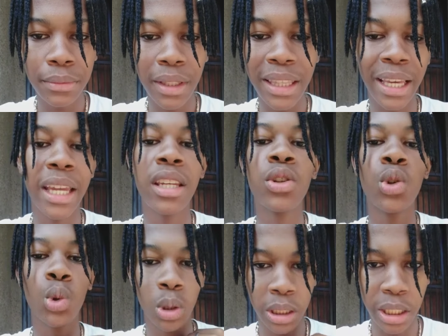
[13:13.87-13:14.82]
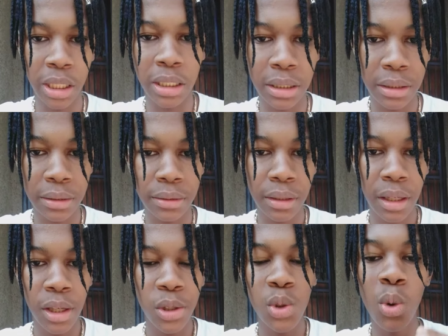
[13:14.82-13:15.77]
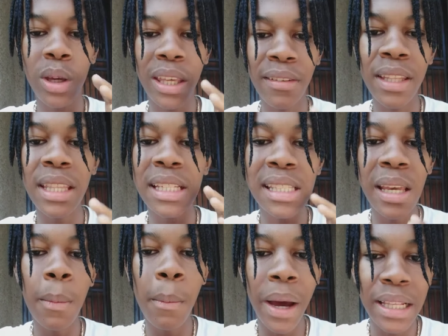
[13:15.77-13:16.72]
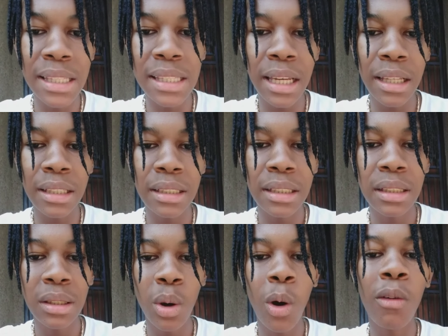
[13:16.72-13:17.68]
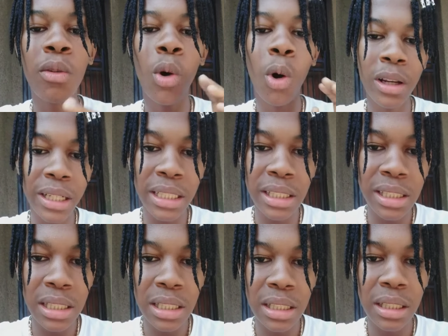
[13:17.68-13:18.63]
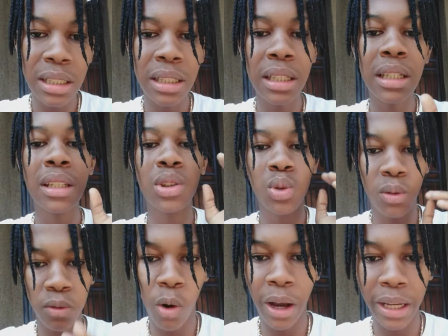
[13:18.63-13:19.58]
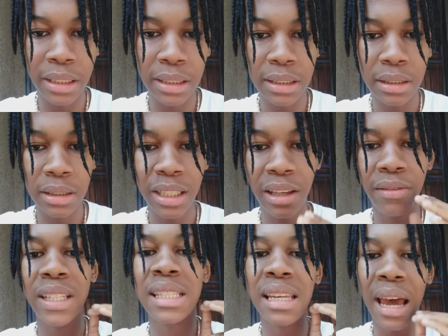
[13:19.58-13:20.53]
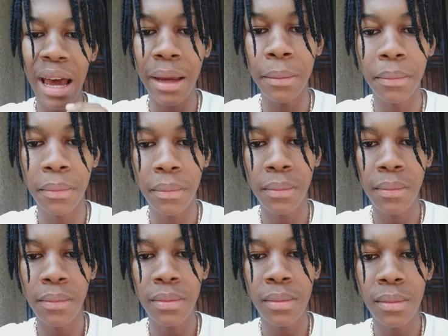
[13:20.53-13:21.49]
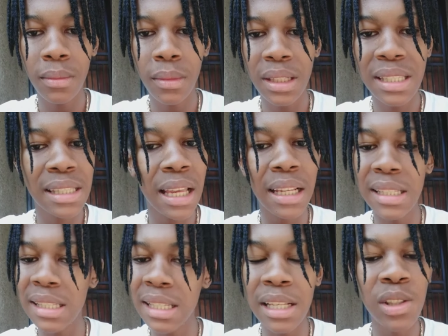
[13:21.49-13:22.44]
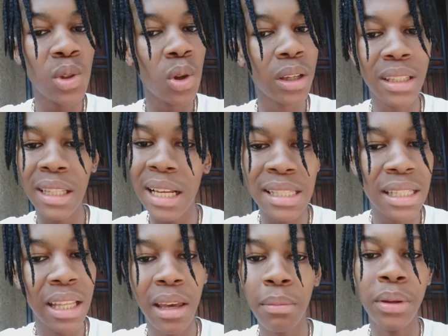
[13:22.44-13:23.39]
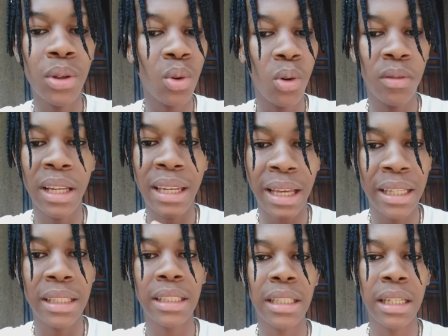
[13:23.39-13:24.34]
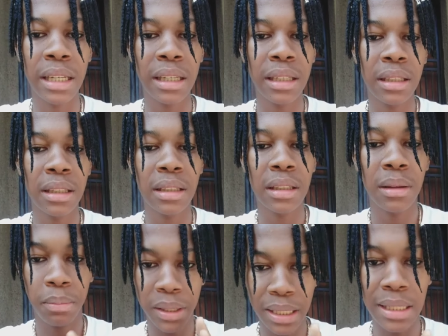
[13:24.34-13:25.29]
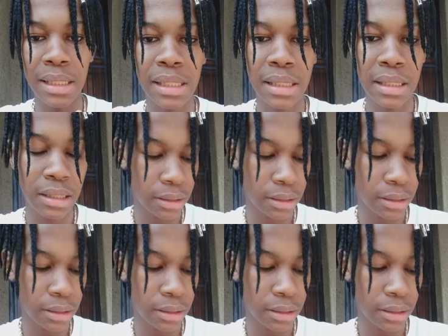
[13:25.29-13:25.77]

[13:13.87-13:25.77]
Then you'll earn. So give it the same mindset of college to forex. Give it time. Success, it doesn't happen overnight here. Please.